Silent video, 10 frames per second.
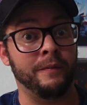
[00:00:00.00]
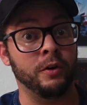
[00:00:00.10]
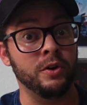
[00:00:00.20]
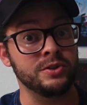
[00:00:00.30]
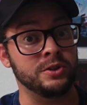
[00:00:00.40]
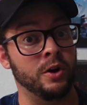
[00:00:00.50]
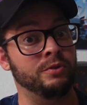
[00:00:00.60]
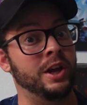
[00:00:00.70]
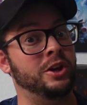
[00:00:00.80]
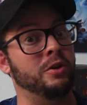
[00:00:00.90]
also,
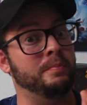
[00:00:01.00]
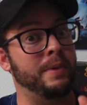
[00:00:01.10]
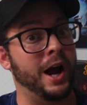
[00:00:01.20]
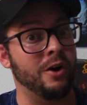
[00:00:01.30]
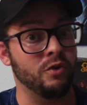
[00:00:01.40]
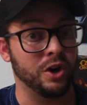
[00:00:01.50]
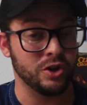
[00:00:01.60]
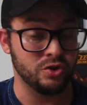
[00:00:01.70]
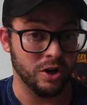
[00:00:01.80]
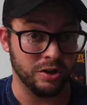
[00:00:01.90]
thank you
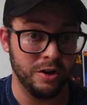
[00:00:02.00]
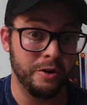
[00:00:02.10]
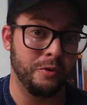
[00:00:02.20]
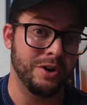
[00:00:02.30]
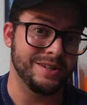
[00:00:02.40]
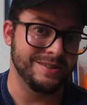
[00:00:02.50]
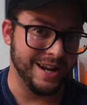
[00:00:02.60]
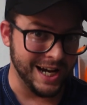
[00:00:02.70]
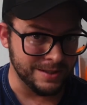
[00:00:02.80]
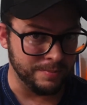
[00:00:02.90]
BioReconstruct for this
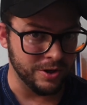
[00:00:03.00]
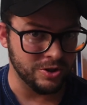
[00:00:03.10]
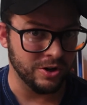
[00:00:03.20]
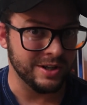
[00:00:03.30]
next picture.